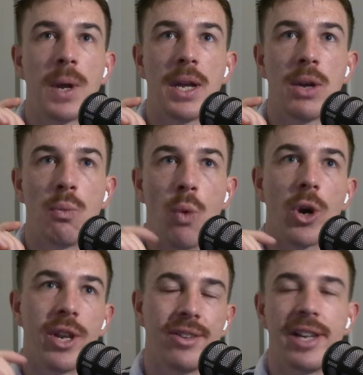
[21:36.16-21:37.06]
what can
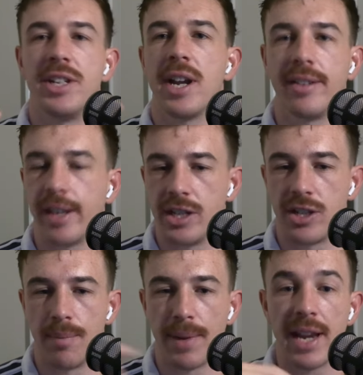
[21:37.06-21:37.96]
TJ teach them?
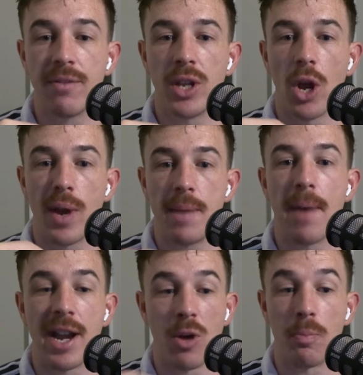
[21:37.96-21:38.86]
Even though he may
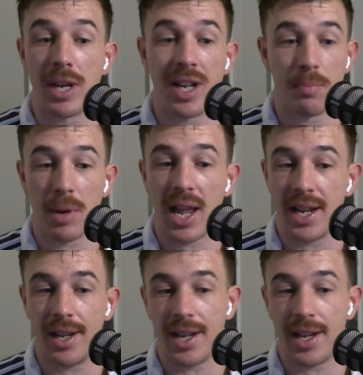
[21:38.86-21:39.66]
not be a player,